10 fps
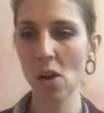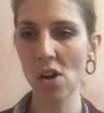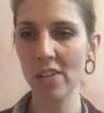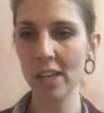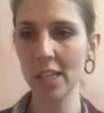
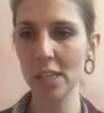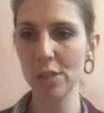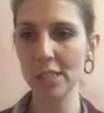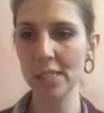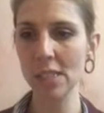over here,
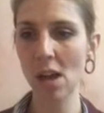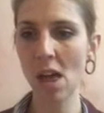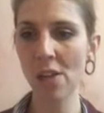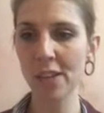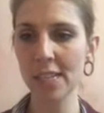you can see
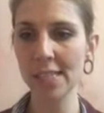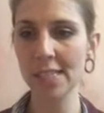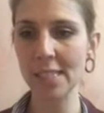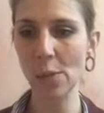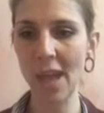all of the
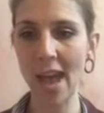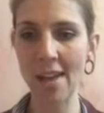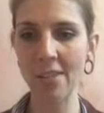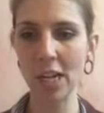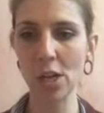lessons that we
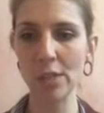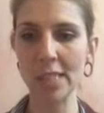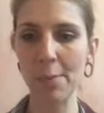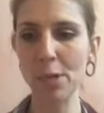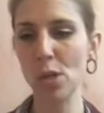have, and it
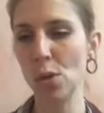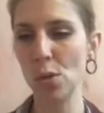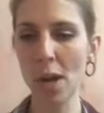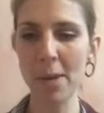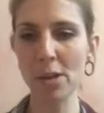goes up
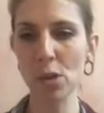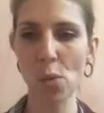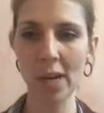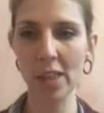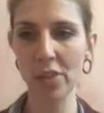to about
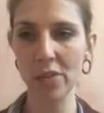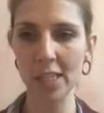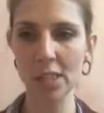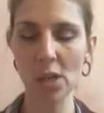23.